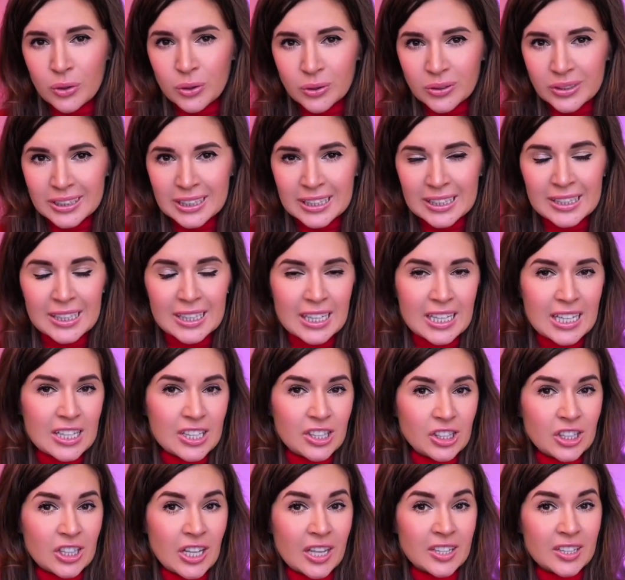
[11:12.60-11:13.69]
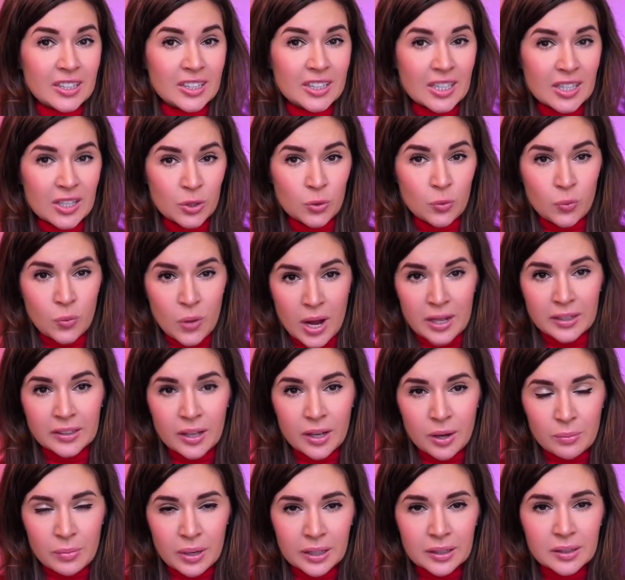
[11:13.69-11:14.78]
you need is just this one
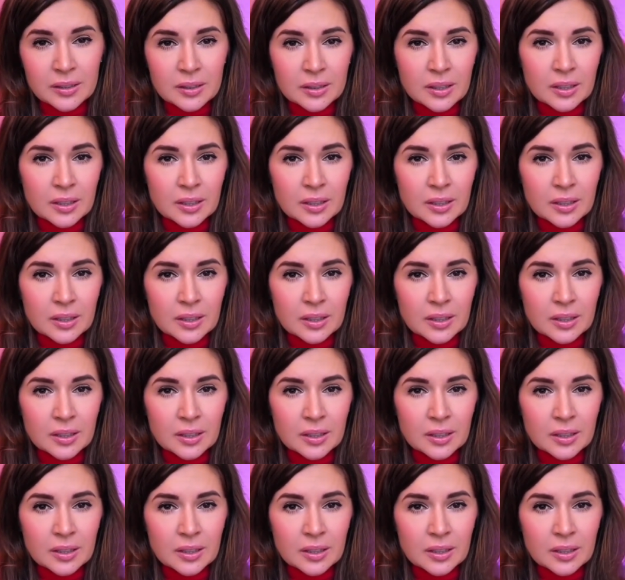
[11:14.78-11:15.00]
command,